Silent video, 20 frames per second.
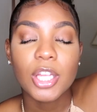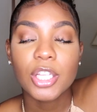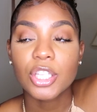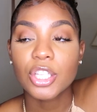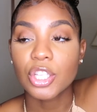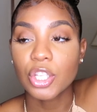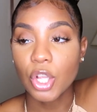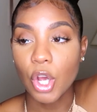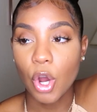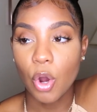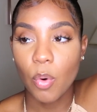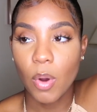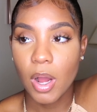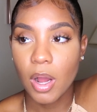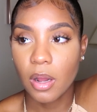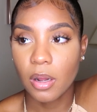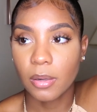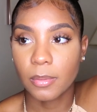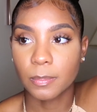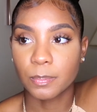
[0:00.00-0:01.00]
So,
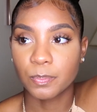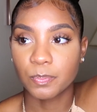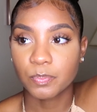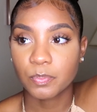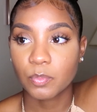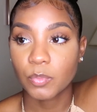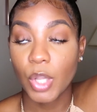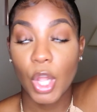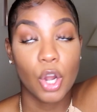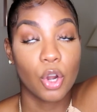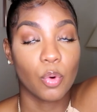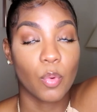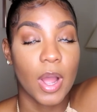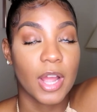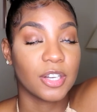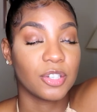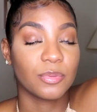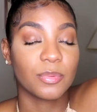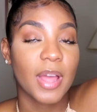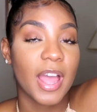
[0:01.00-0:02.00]
no,
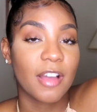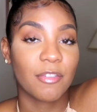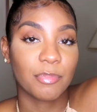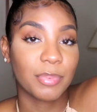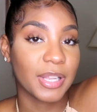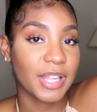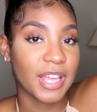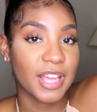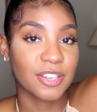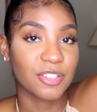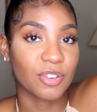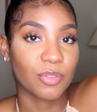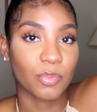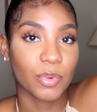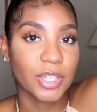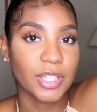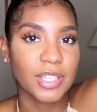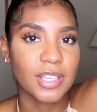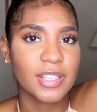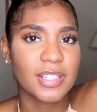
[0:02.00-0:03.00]
I don't have plans on
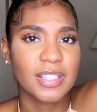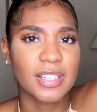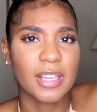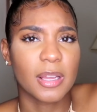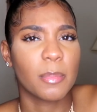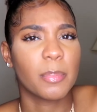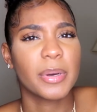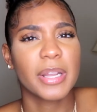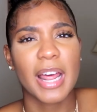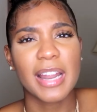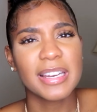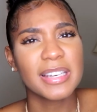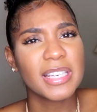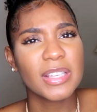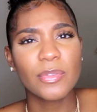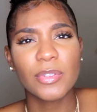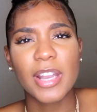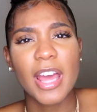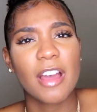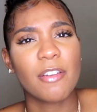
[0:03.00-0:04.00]
reenlisting. But I didn't
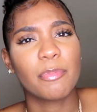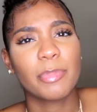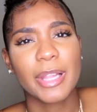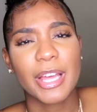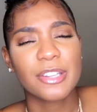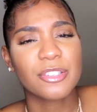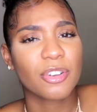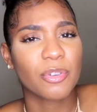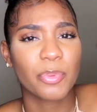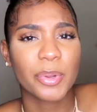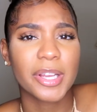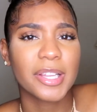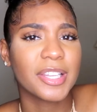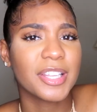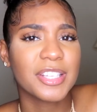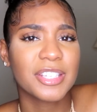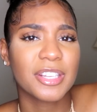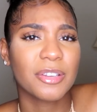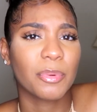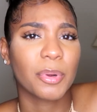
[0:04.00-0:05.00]
even have plans on
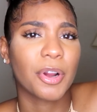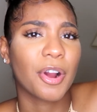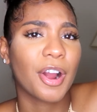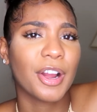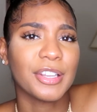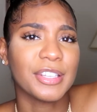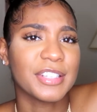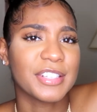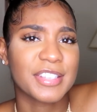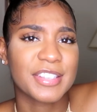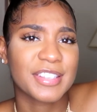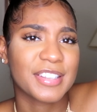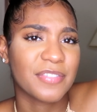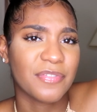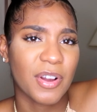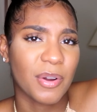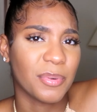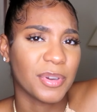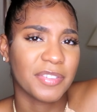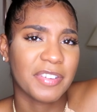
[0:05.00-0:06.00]
reenlisting regardless
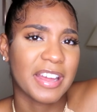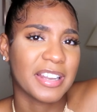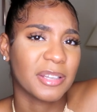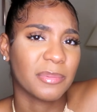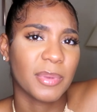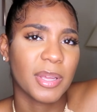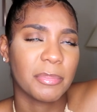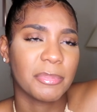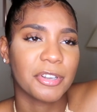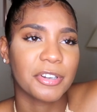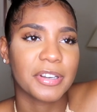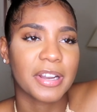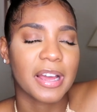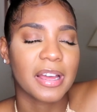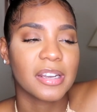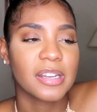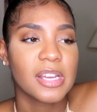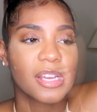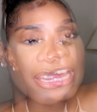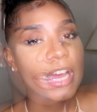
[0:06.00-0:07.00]
if I would have had the baby or
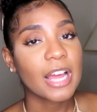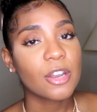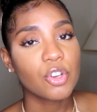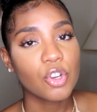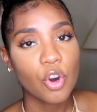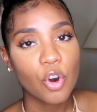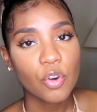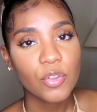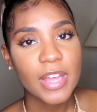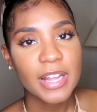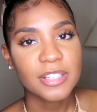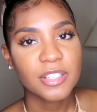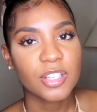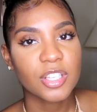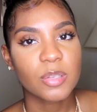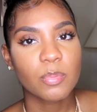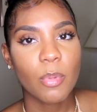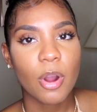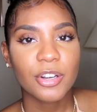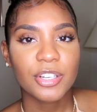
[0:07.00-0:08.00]
not. I mean, I know that's a
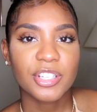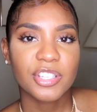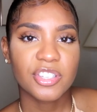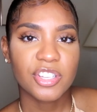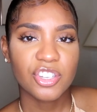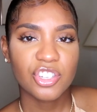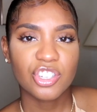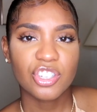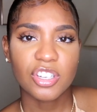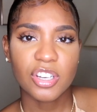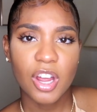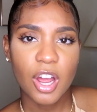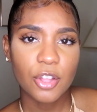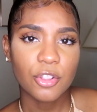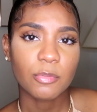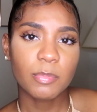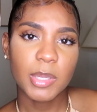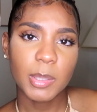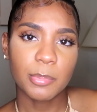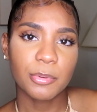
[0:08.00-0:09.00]
smart decision in
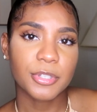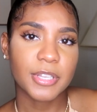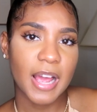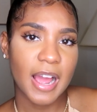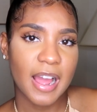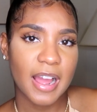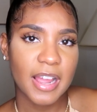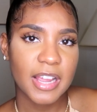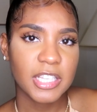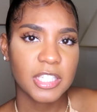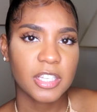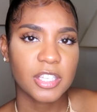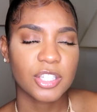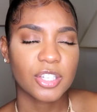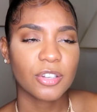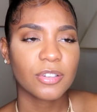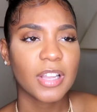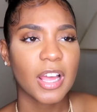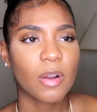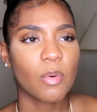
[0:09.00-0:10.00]
other people's eyes, because
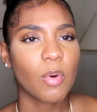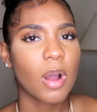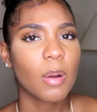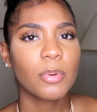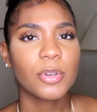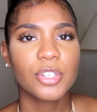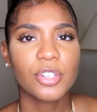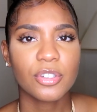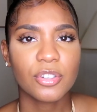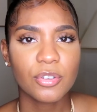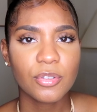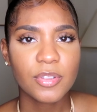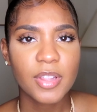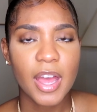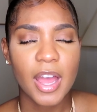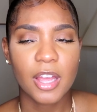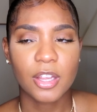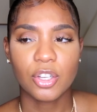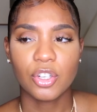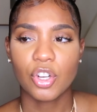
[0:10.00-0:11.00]
they're like, why would you do
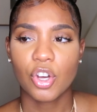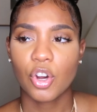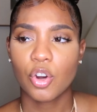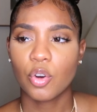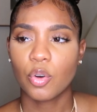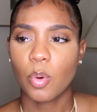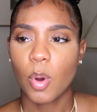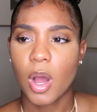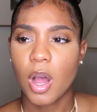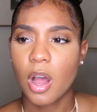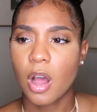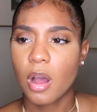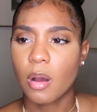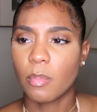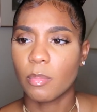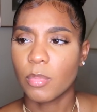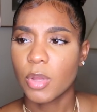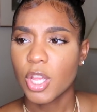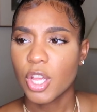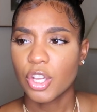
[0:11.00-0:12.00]
that? You
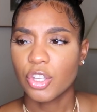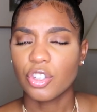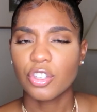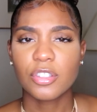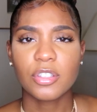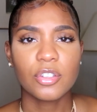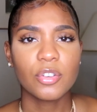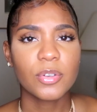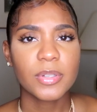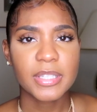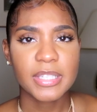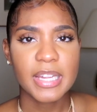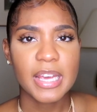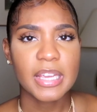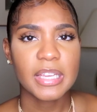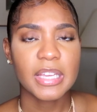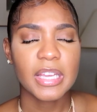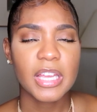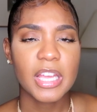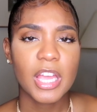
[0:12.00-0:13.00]
know, you can
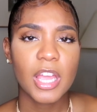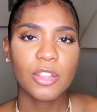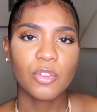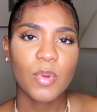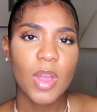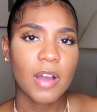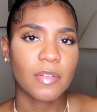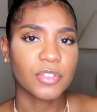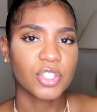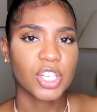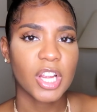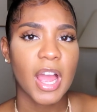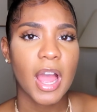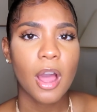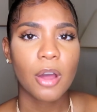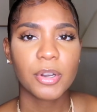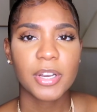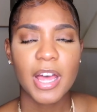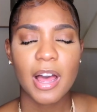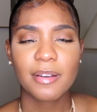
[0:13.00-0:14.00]
stay in, you have a
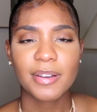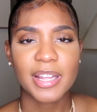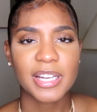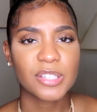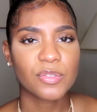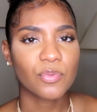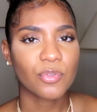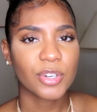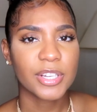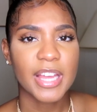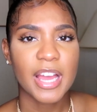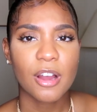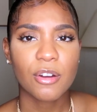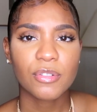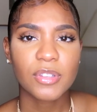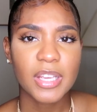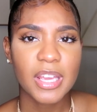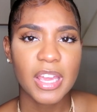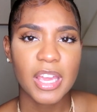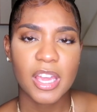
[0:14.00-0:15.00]
child now, that's free
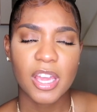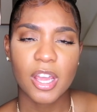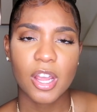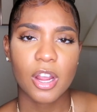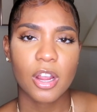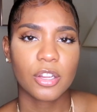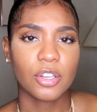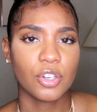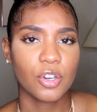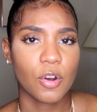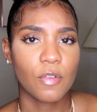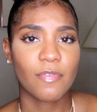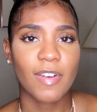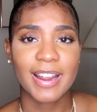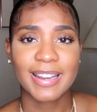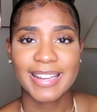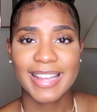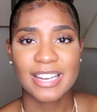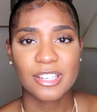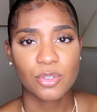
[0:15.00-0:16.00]
healthcare, you know,
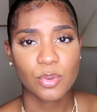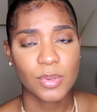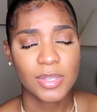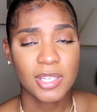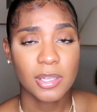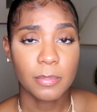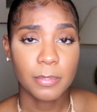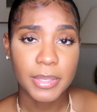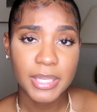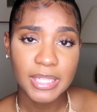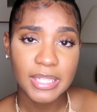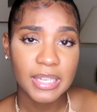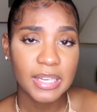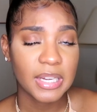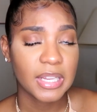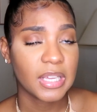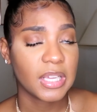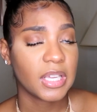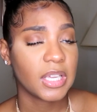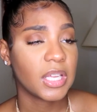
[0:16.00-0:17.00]
financial
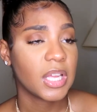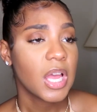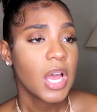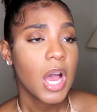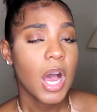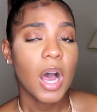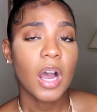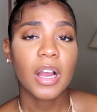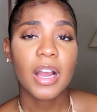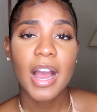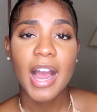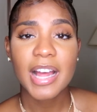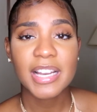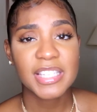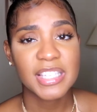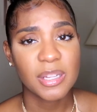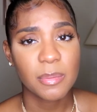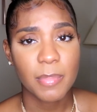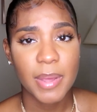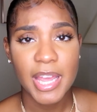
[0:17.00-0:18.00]
stability, a
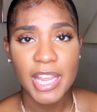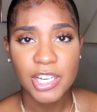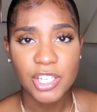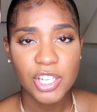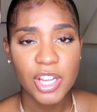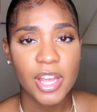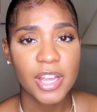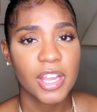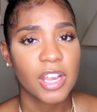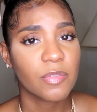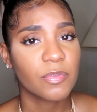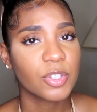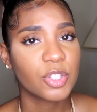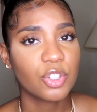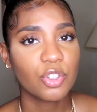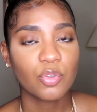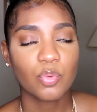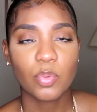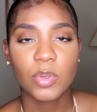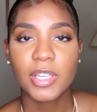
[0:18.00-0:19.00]
constant paycheck every
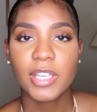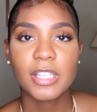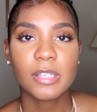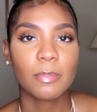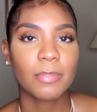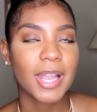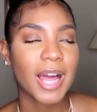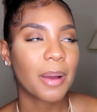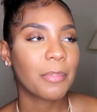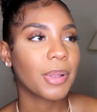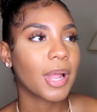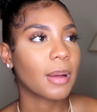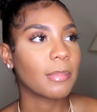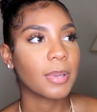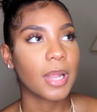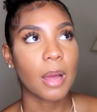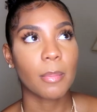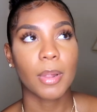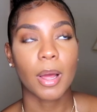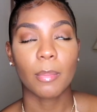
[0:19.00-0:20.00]
2 weeks, blah, blah,
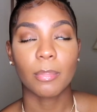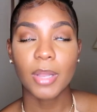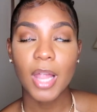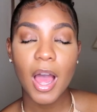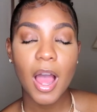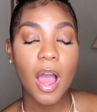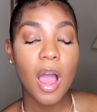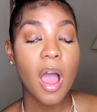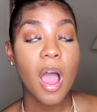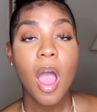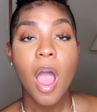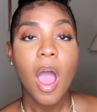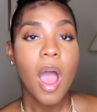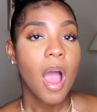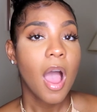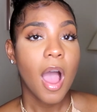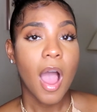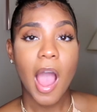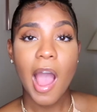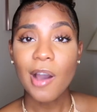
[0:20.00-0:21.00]
blah, blah, blah.
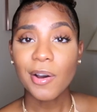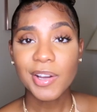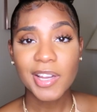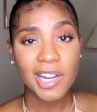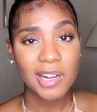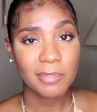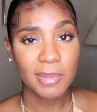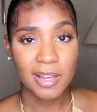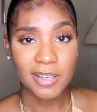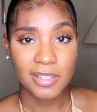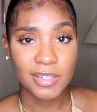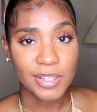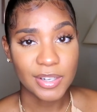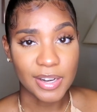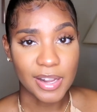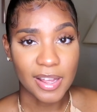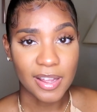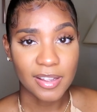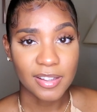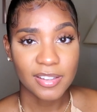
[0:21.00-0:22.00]
I don't care about none of
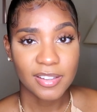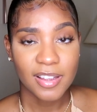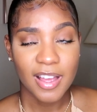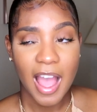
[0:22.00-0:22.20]
that.